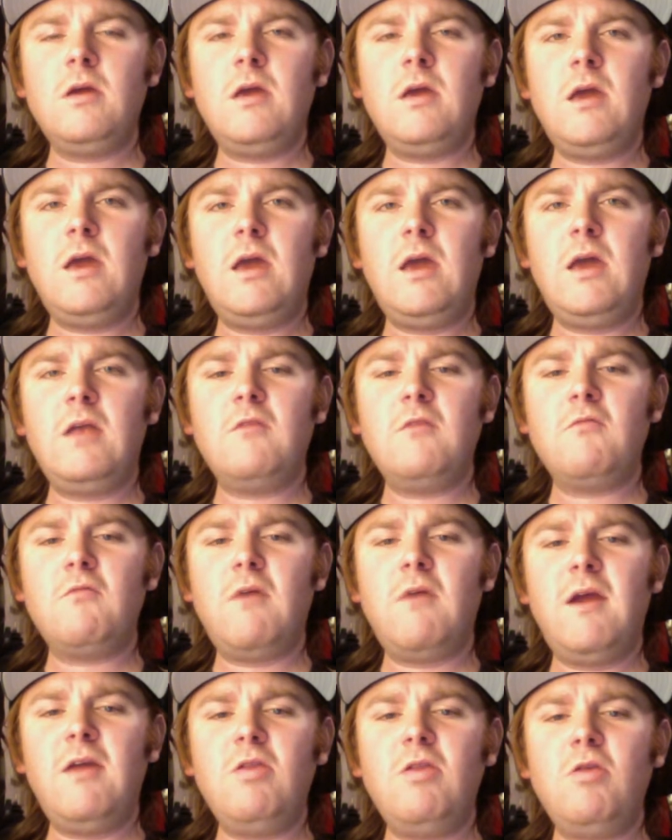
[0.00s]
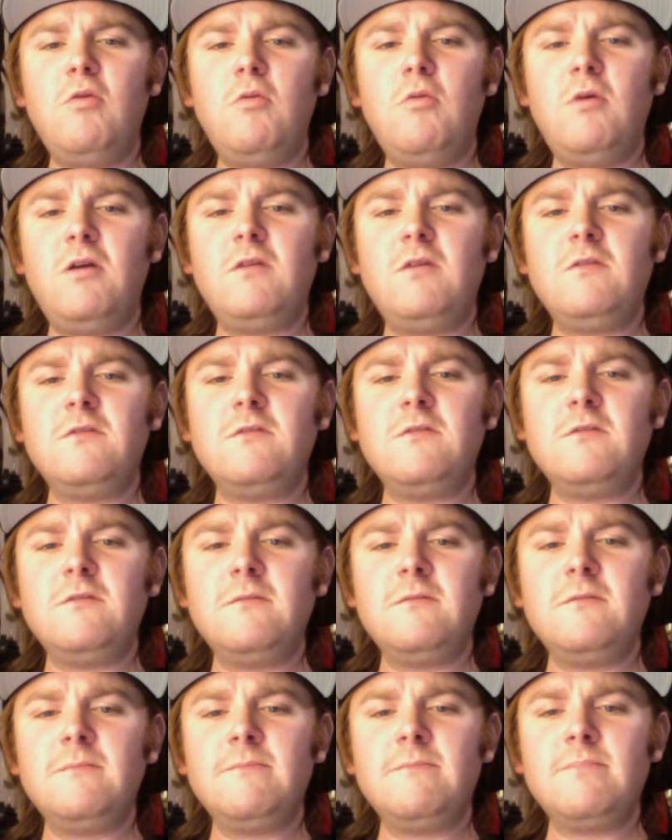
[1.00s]
and Ray Lewis.
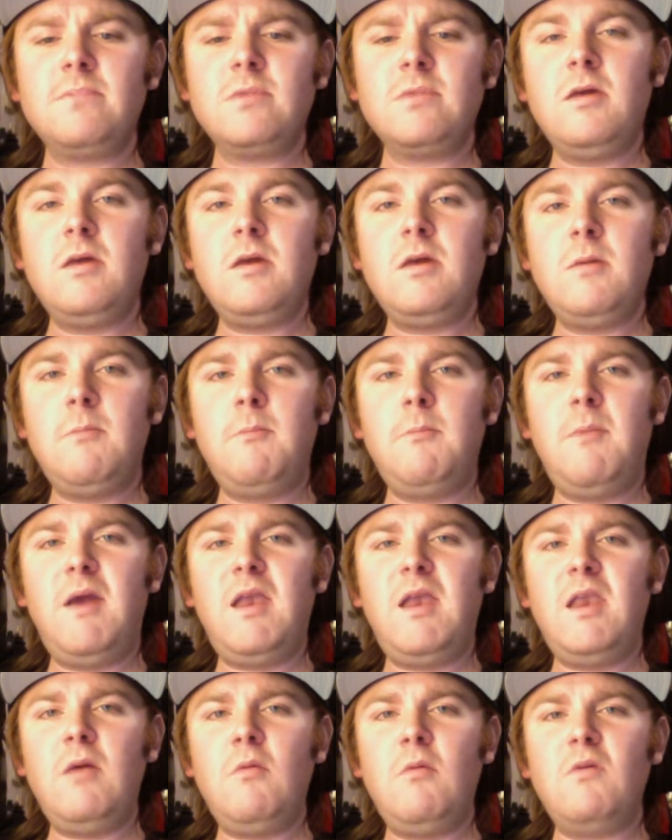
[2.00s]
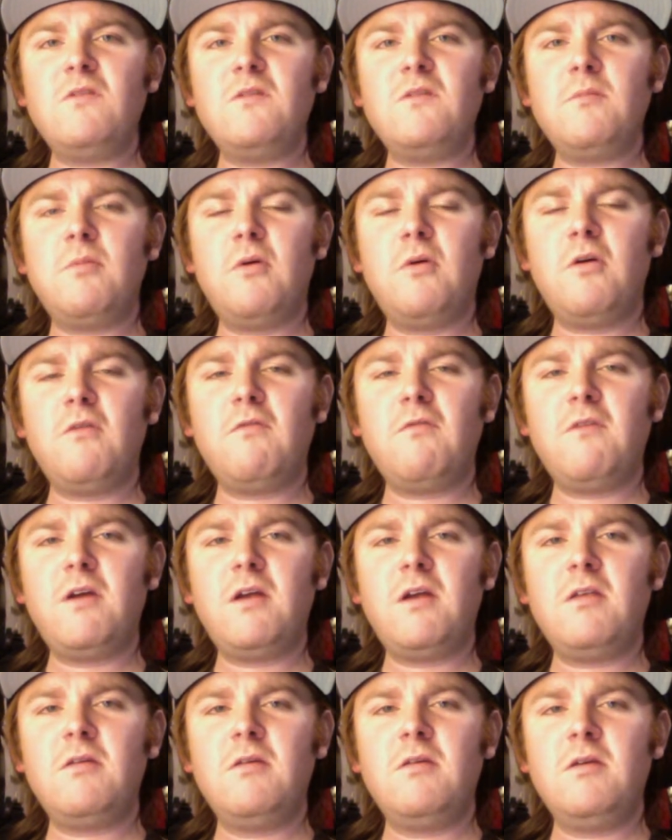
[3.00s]
Manning wasn't
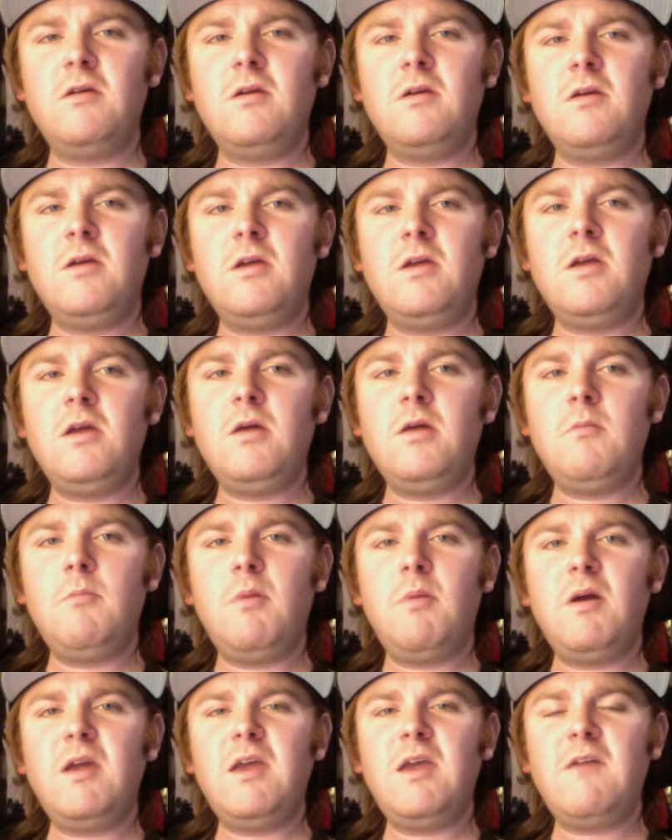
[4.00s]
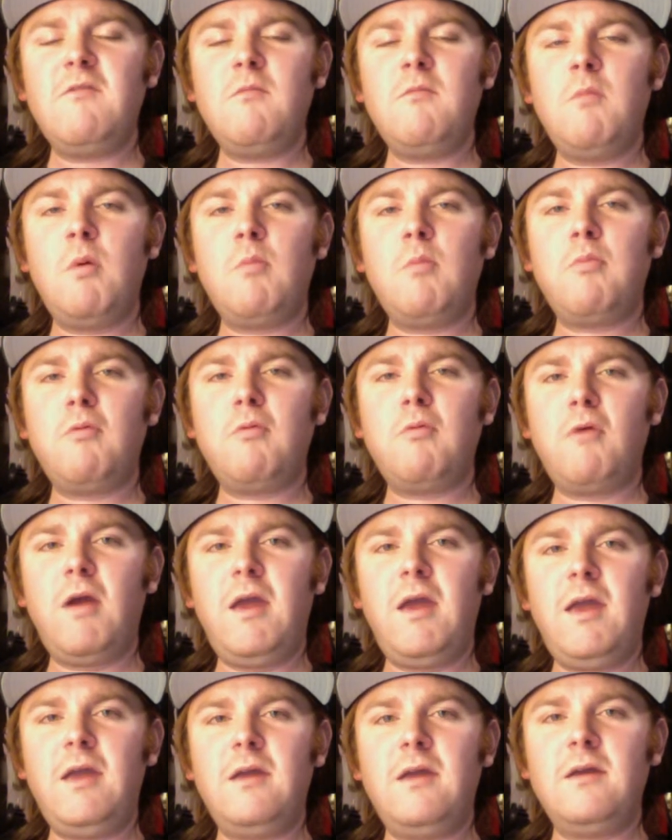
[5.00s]
perfect, but give him a
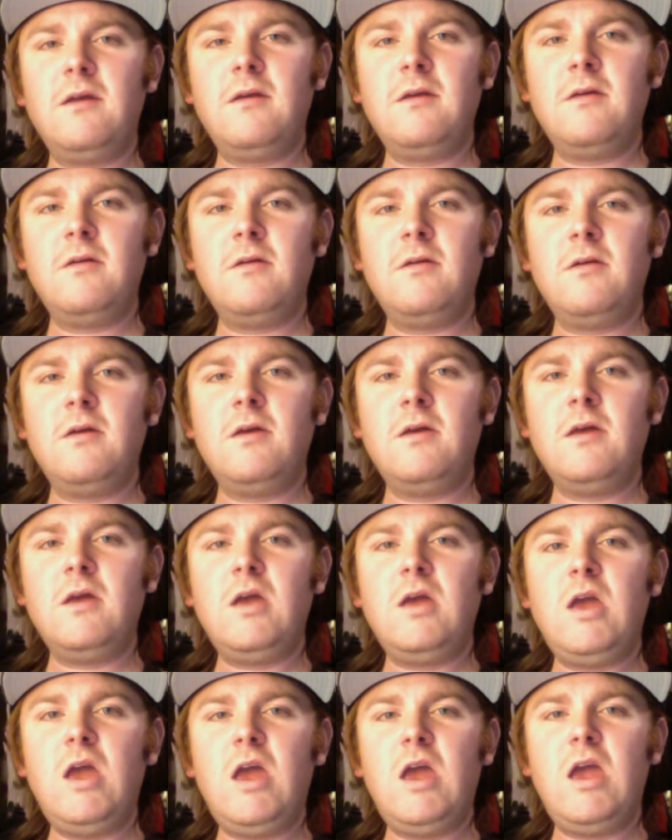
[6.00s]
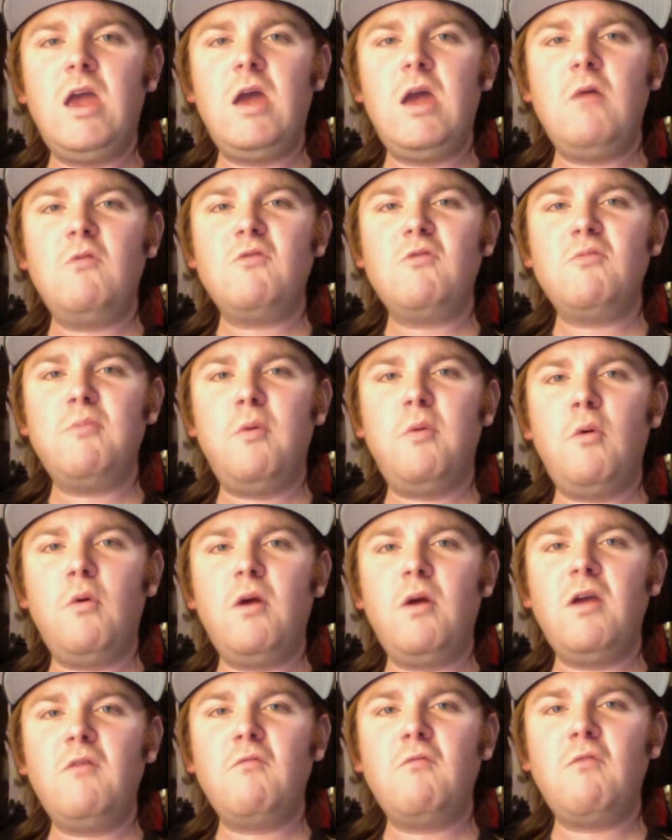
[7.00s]
break. It was
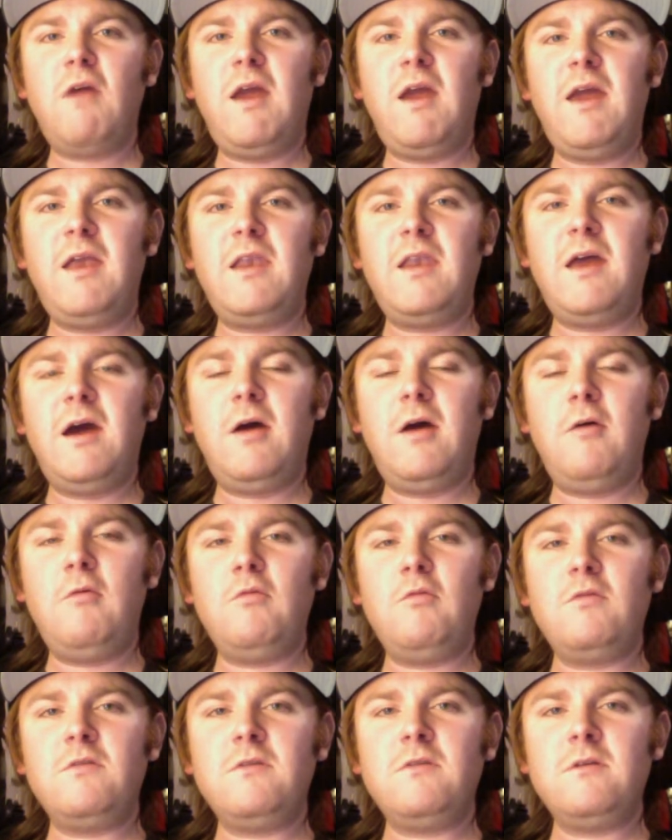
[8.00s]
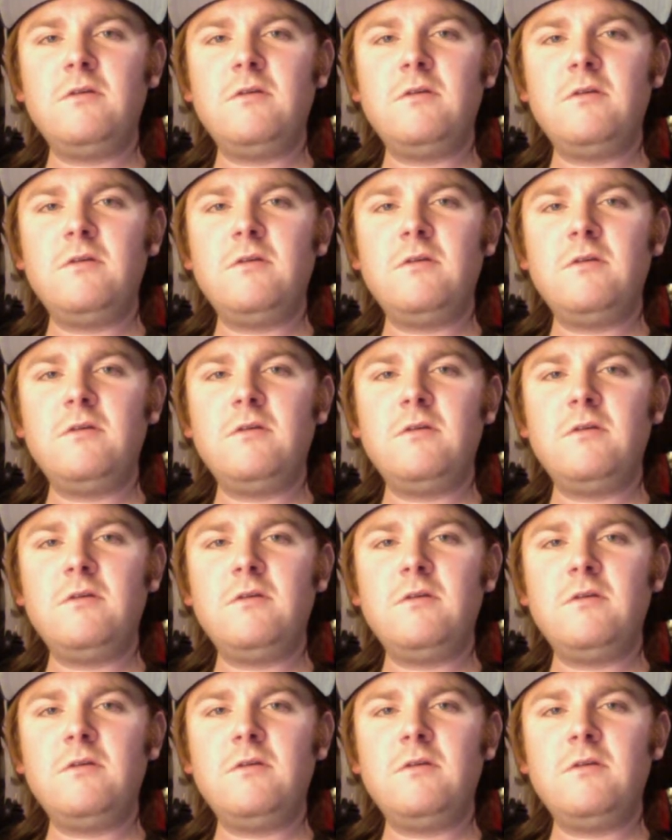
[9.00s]
pouring rain out.